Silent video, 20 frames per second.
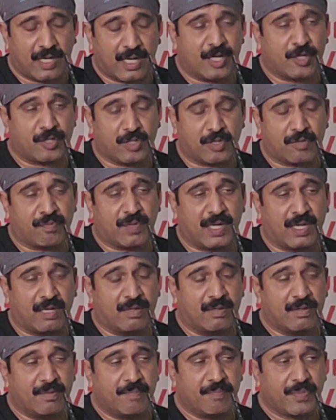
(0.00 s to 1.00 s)
aortic
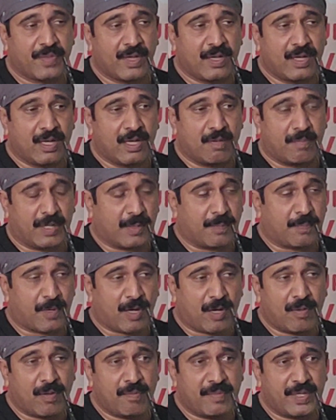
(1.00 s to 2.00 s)
valve. But the
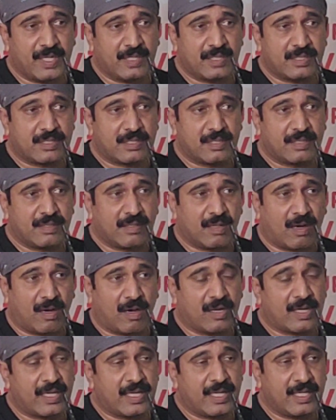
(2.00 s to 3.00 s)
problem is,
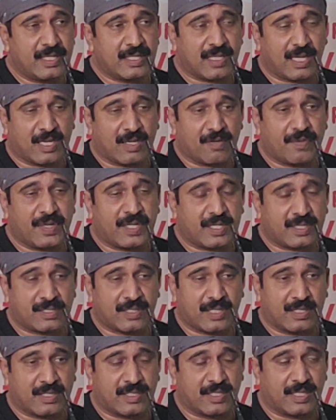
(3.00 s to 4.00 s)
already he underwent a
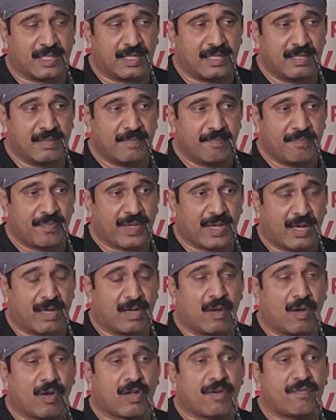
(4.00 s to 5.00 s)
surgery
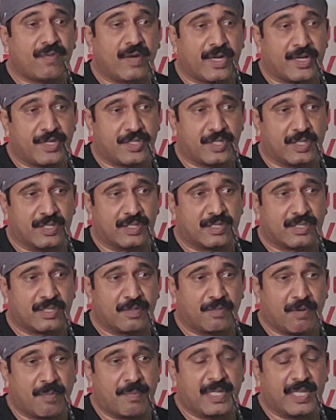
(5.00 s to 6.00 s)
and lot of additions
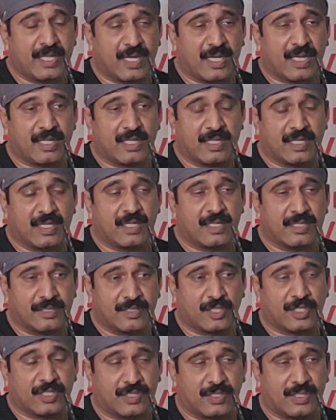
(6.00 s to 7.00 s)
will be there in the
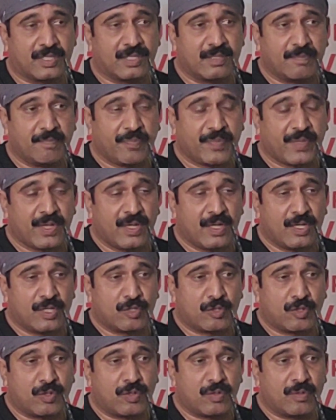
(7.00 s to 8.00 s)
chest.
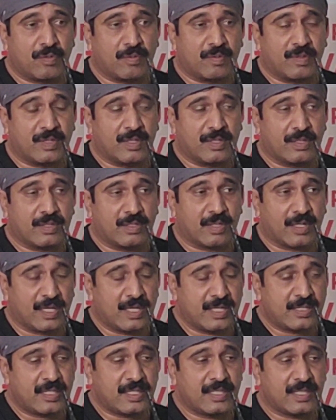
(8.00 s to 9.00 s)
So
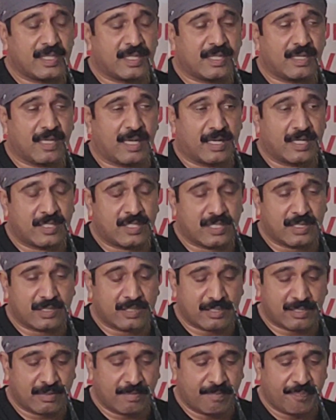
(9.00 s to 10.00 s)
releasing the
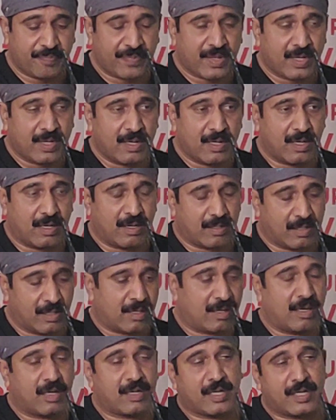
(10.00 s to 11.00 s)
additions,
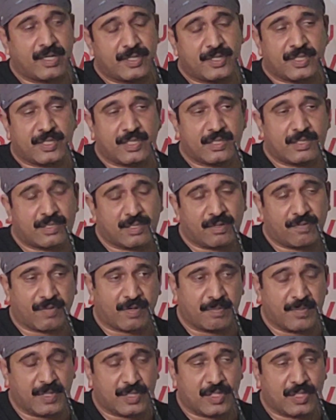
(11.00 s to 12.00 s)
the heart additions
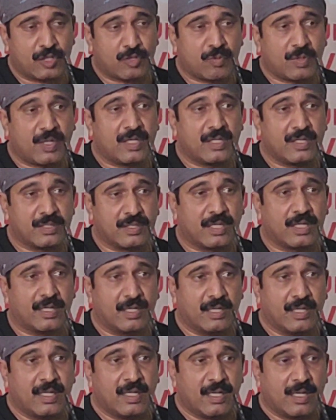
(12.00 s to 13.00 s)
from the chest wall is
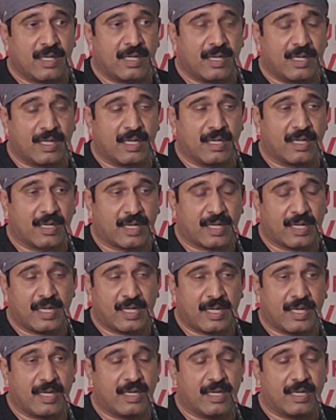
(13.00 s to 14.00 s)

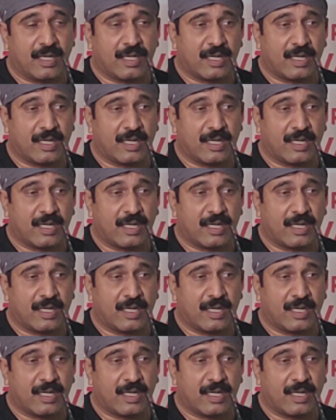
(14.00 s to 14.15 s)
really a